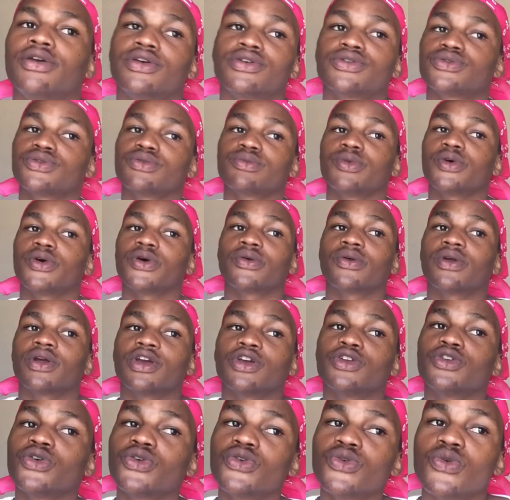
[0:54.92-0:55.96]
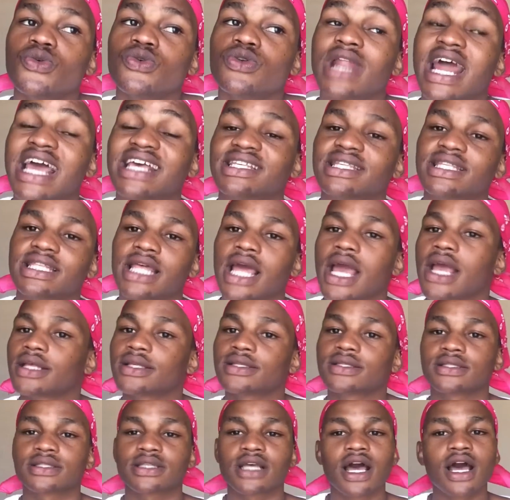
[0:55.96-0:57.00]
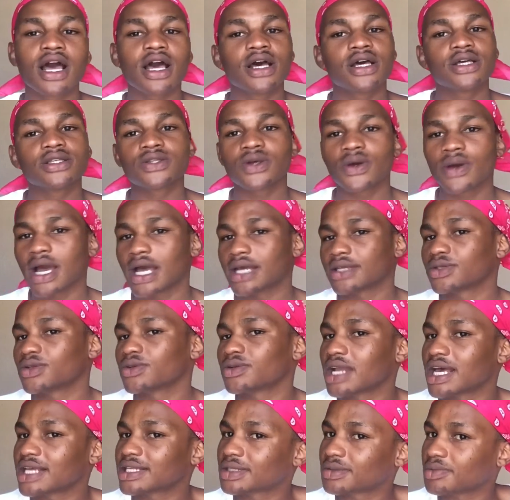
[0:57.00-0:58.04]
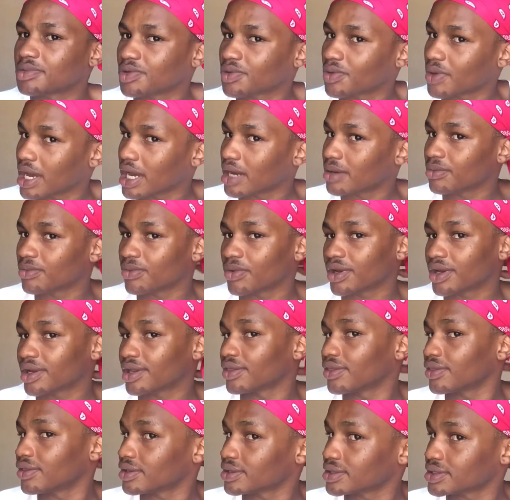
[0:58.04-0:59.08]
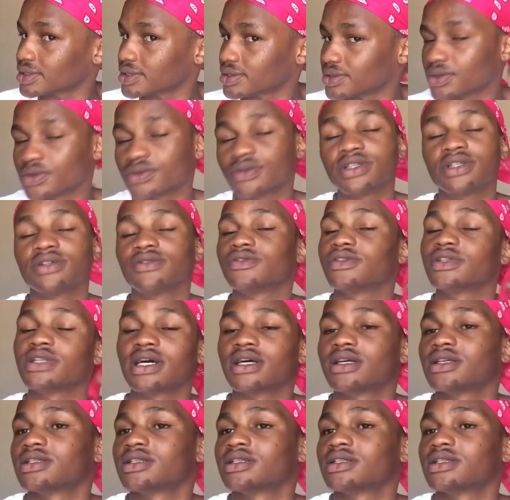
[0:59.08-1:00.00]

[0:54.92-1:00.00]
You're so boring. You don't know nice things. So guys, don't ask me why I'm wearing this. Don't even